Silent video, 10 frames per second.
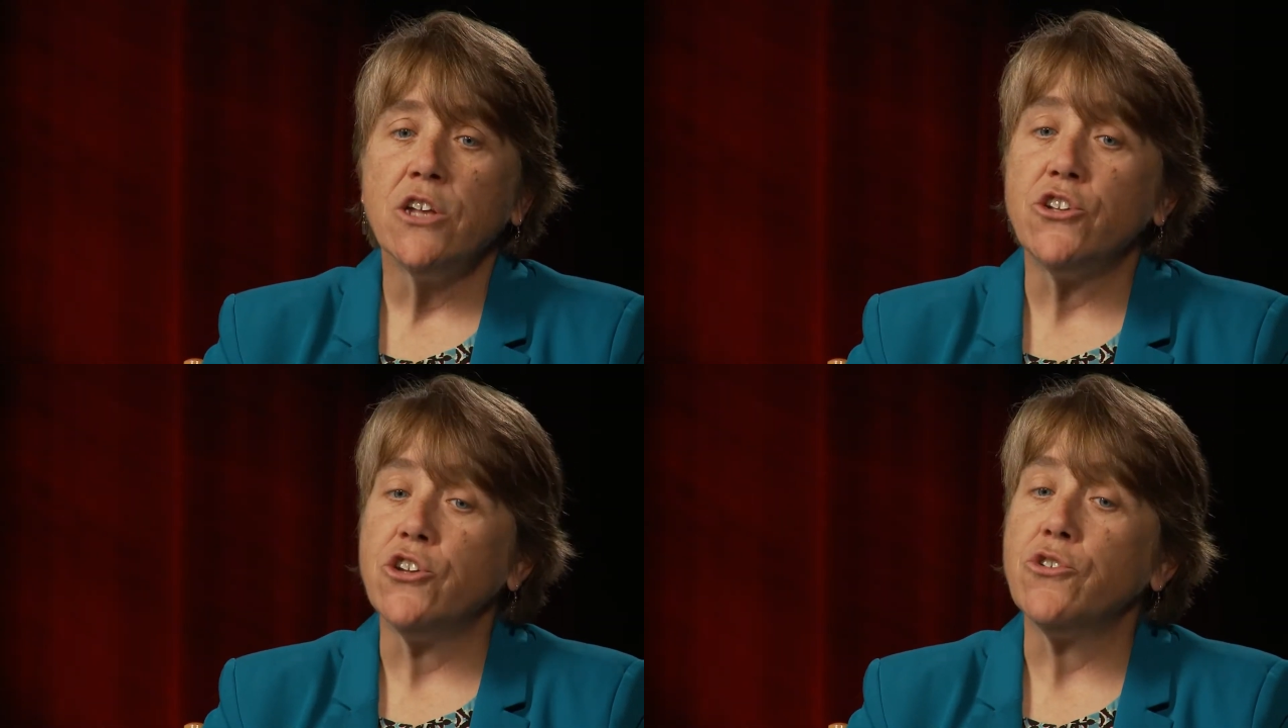
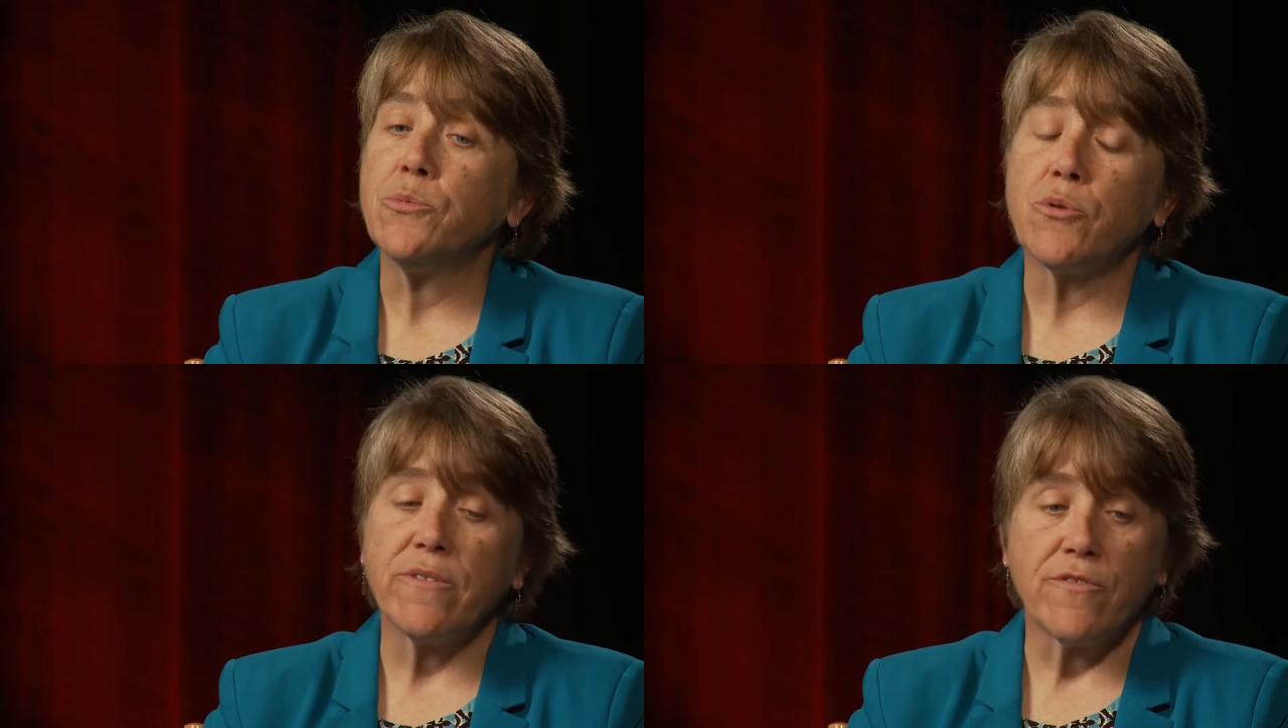Do
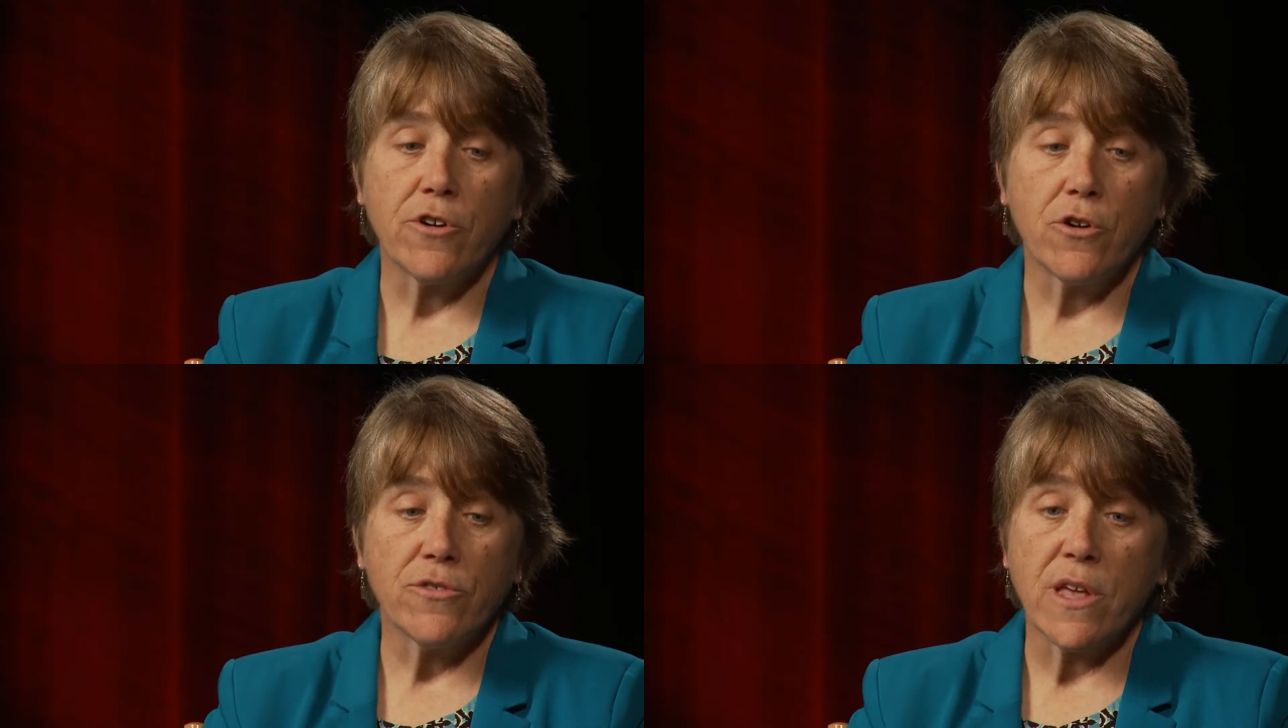you
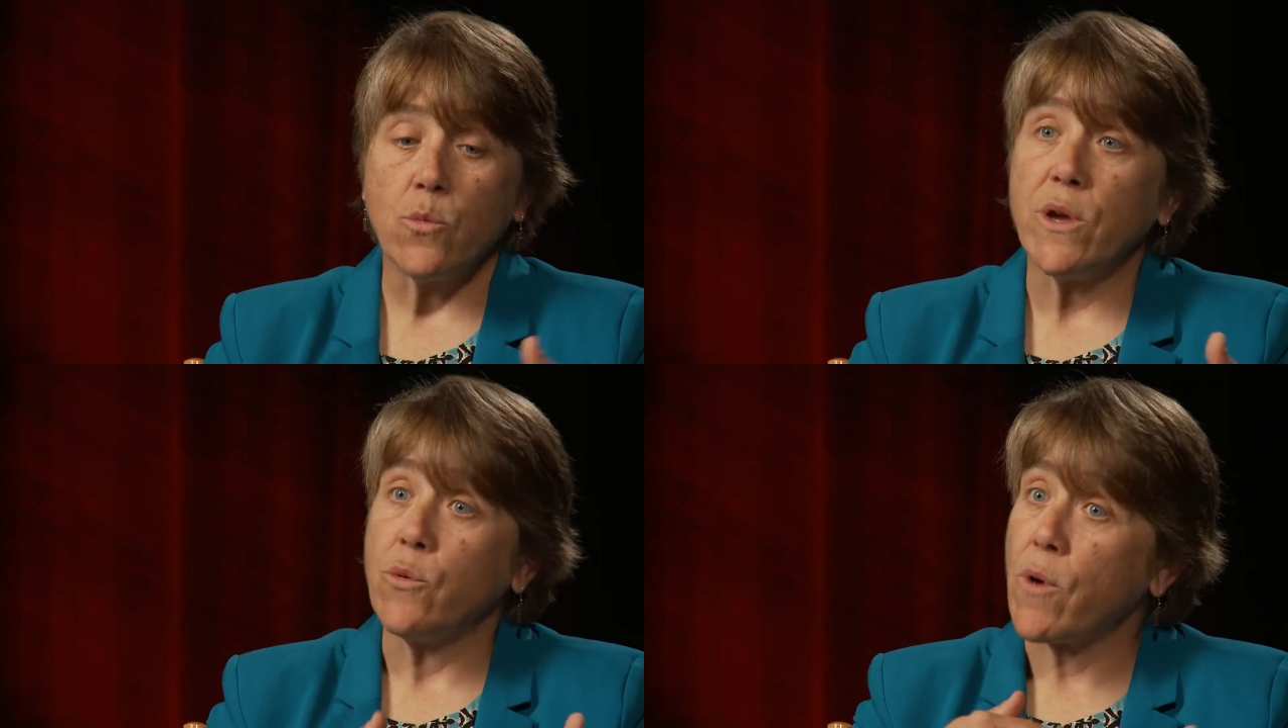prefer
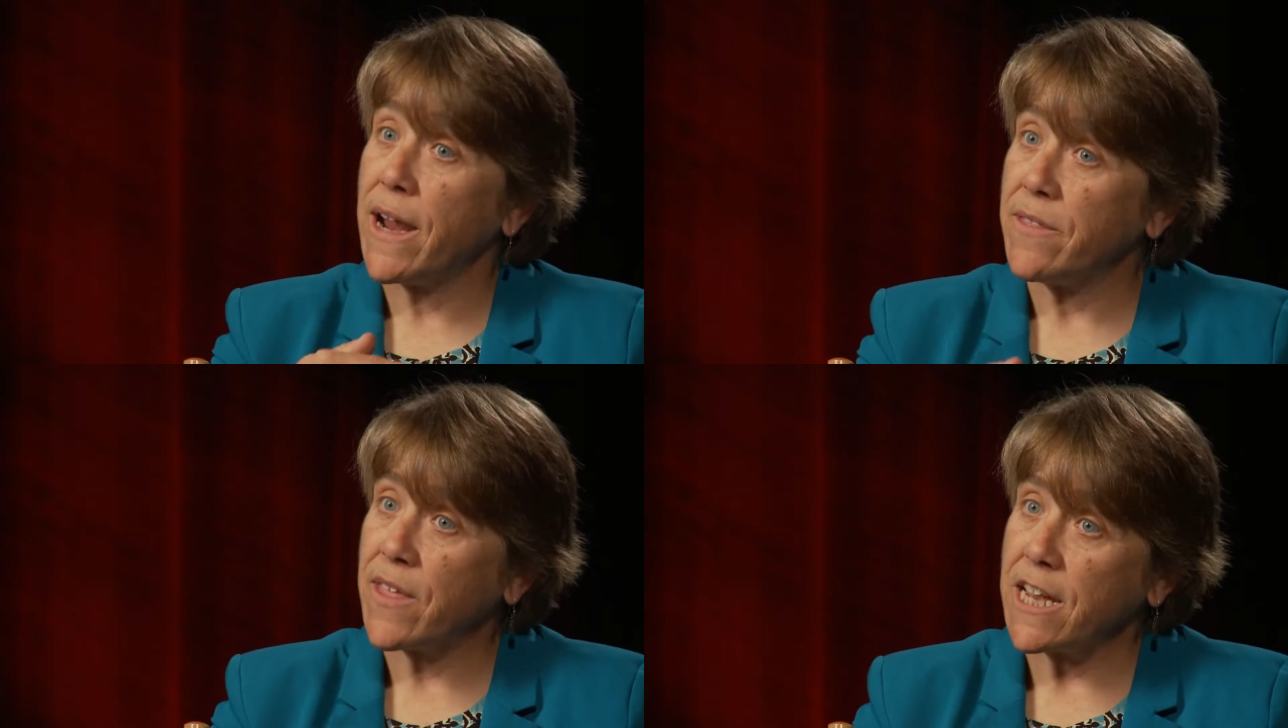that we
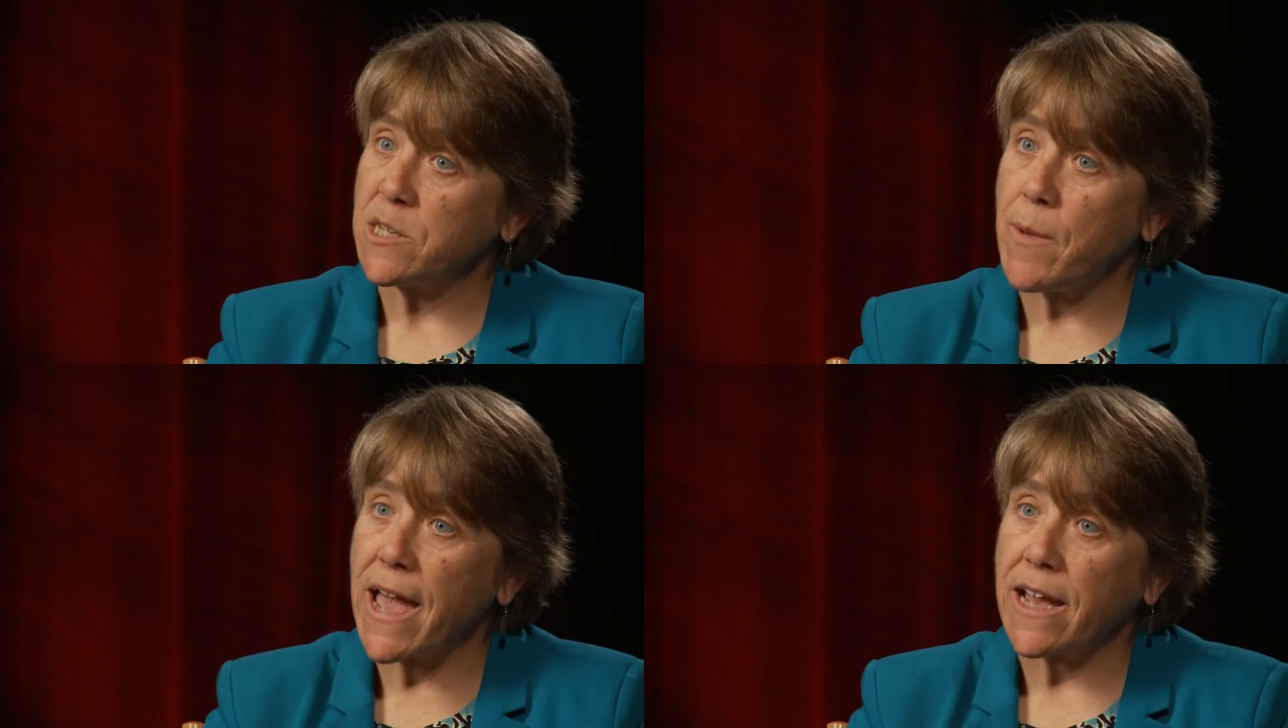write
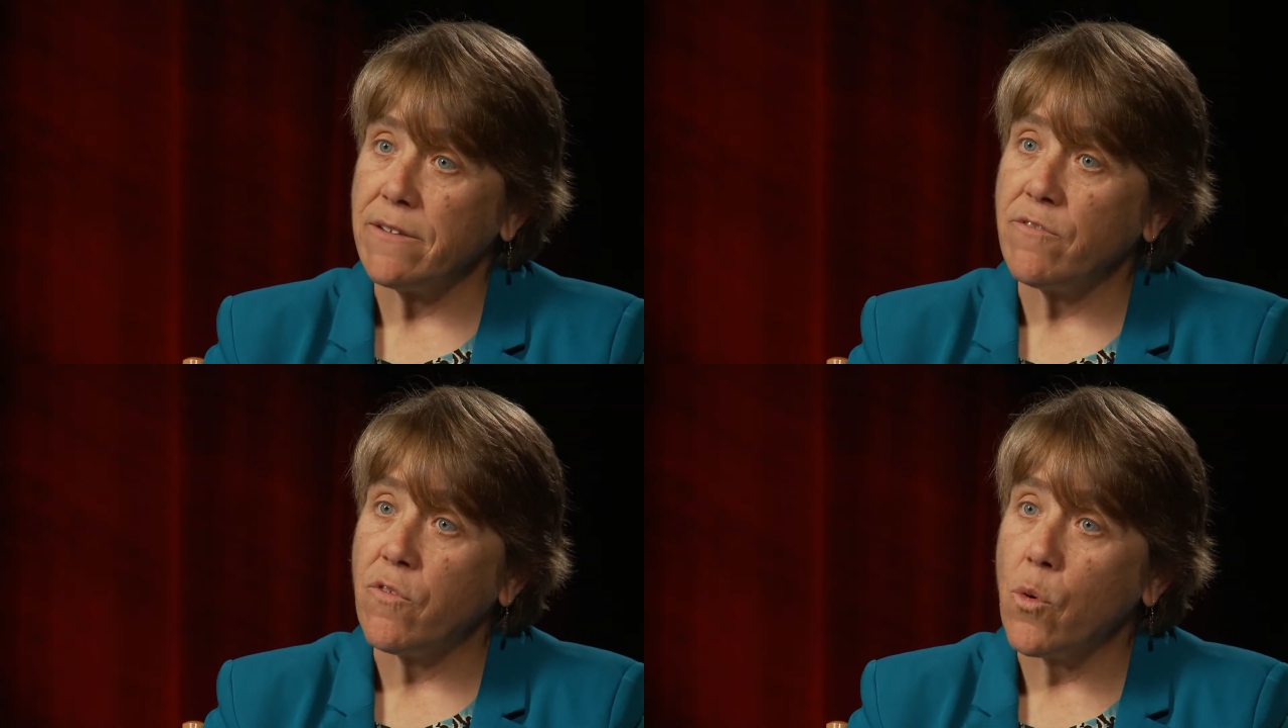things
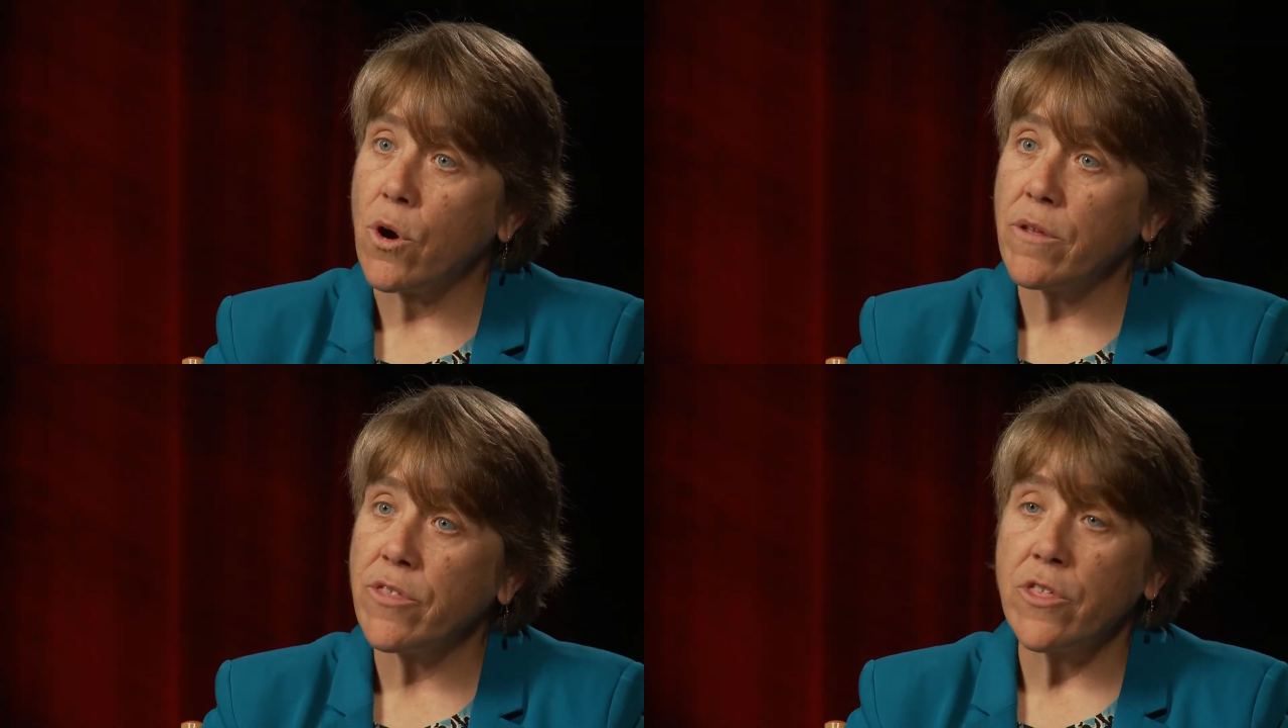back and
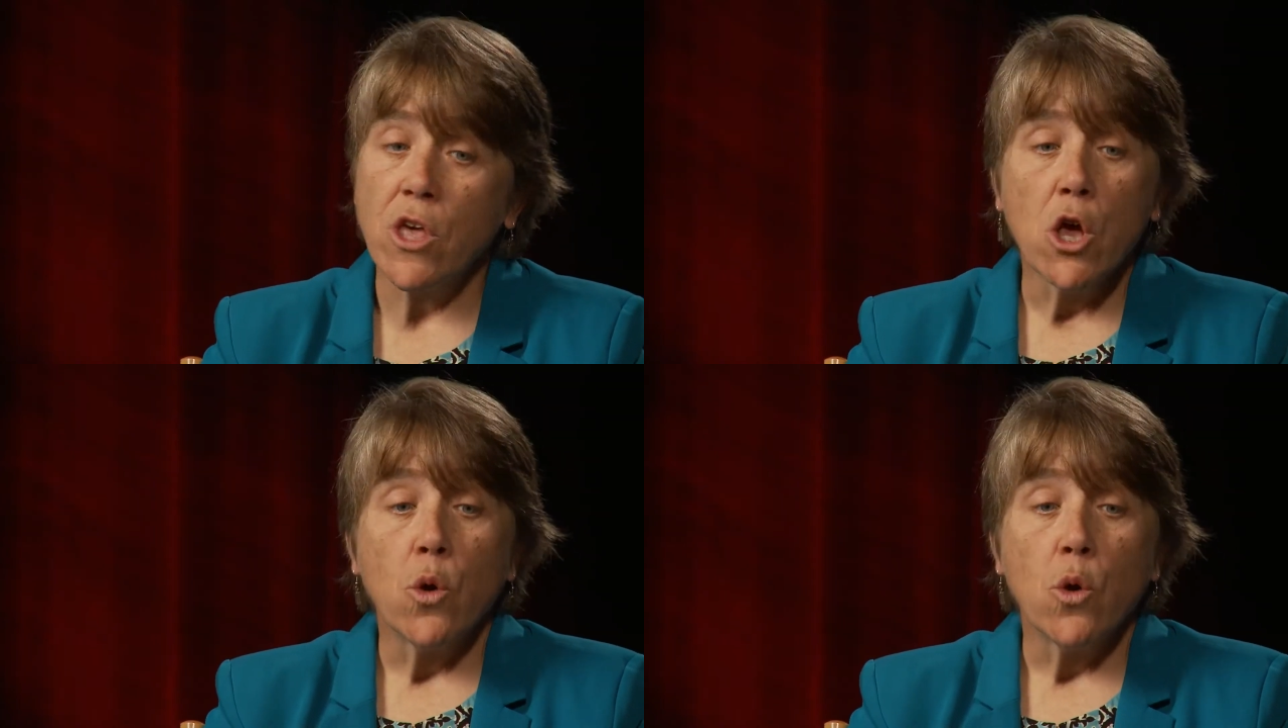forth?